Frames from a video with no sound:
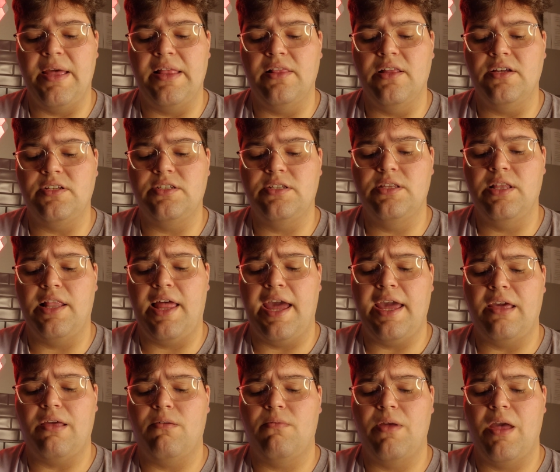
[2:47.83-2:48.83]
It looks
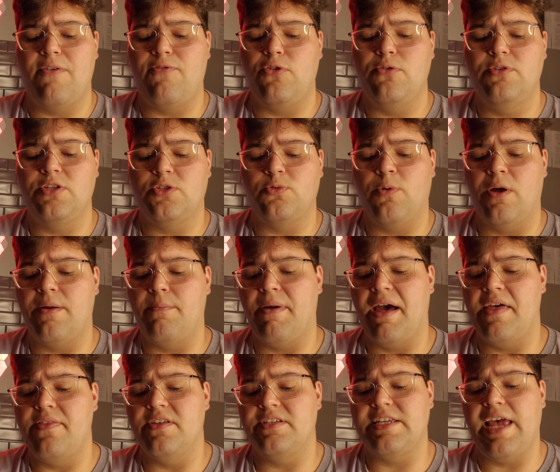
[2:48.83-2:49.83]
like if you just want to
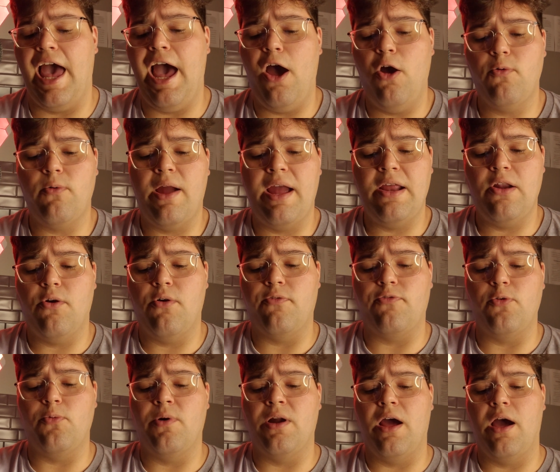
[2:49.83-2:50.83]
buy this outright or if
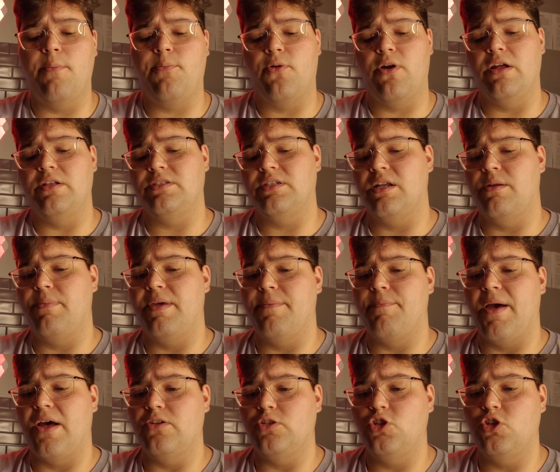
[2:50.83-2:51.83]
you want to upgrade, it's going to be
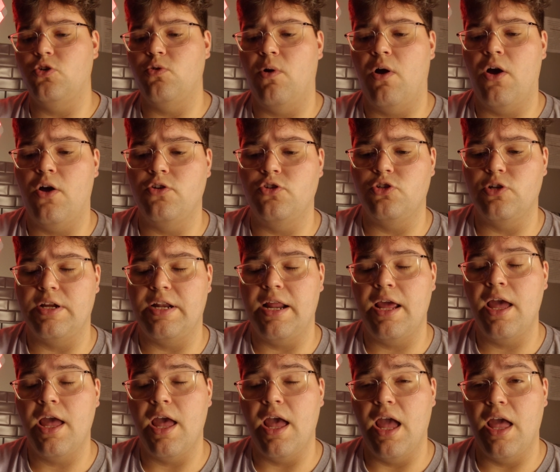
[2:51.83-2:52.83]
about
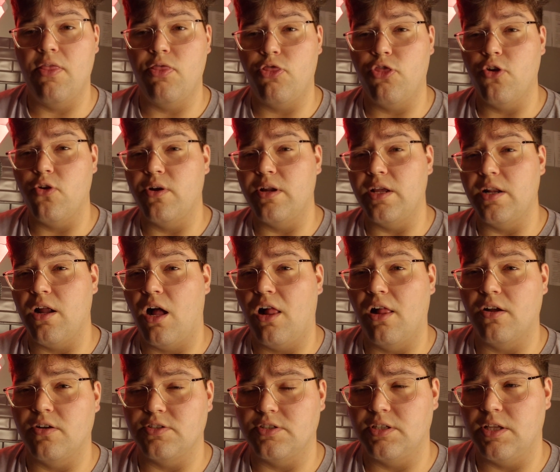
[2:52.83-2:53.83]

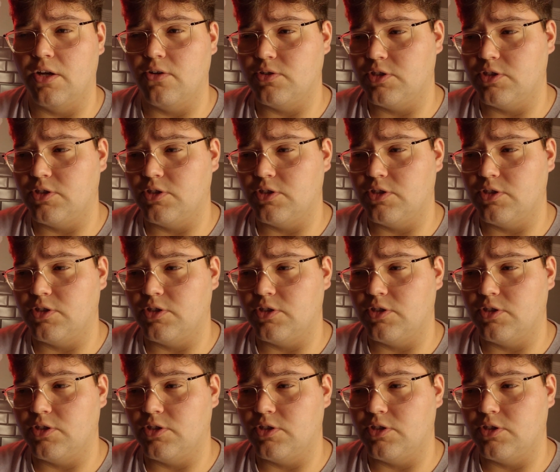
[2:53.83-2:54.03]
$230 though.